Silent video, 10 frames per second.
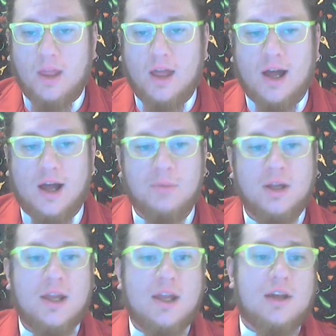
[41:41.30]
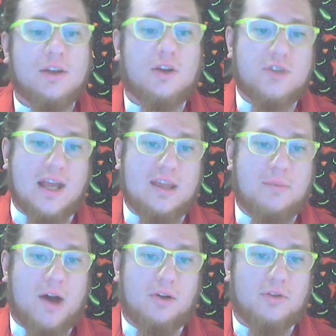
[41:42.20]
Um, go check them
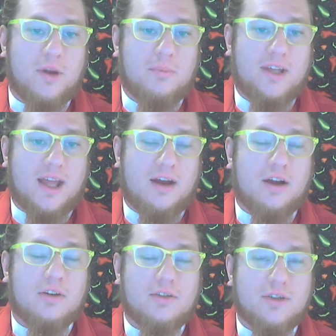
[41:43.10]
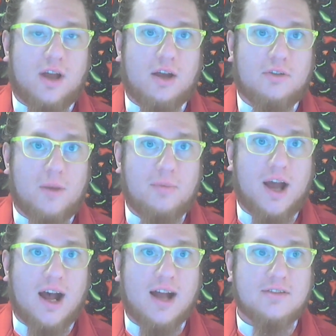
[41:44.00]
out, Grumpy De- or uh, Grumpy
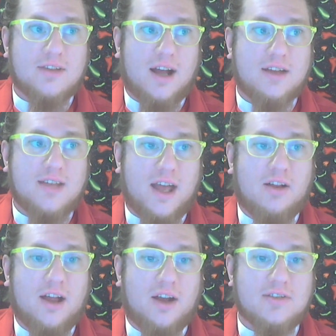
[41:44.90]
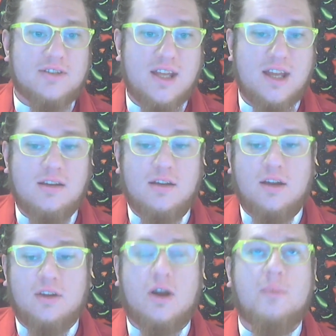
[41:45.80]
Hot Sauce LLC,
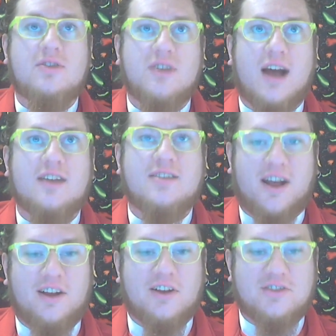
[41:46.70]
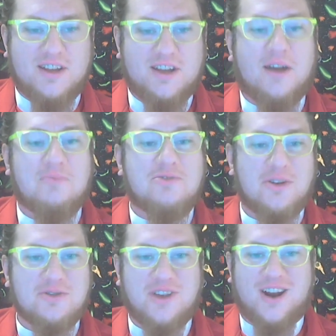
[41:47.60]
Grumpy Sauce LLC. I'm
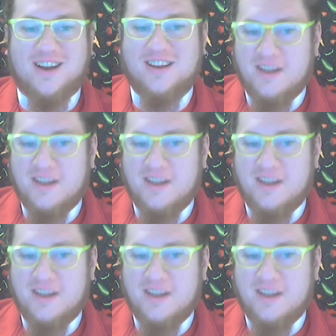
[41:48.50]
so sorry.